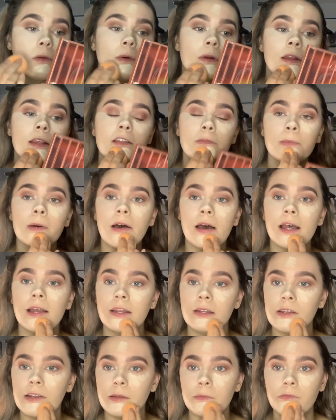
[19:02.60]
is
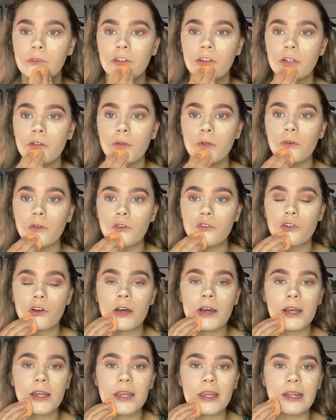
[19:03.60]
behind him to
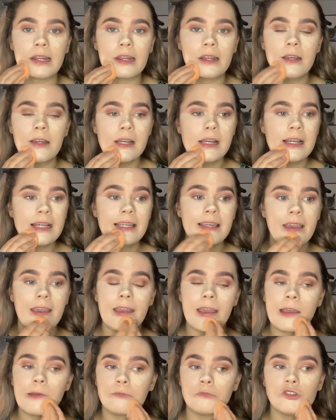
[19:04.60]
try and get
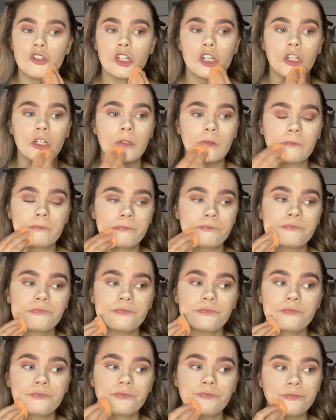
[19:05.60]
him to,
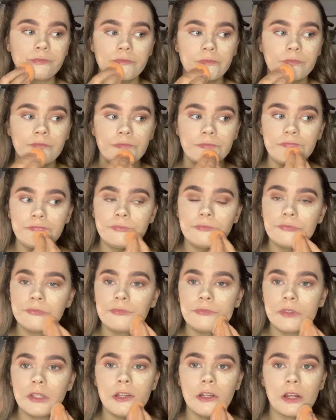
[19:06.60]

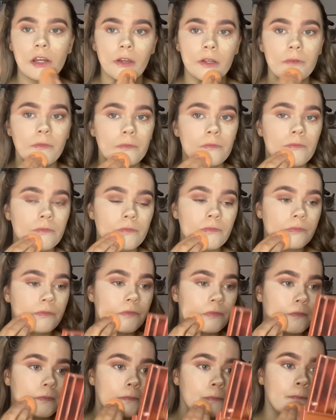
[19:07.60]
you know,
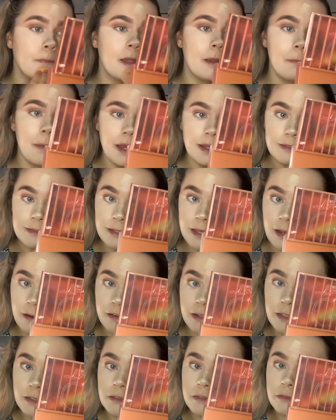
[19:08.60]
be better
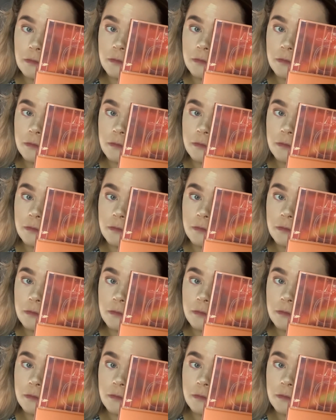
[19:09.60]
and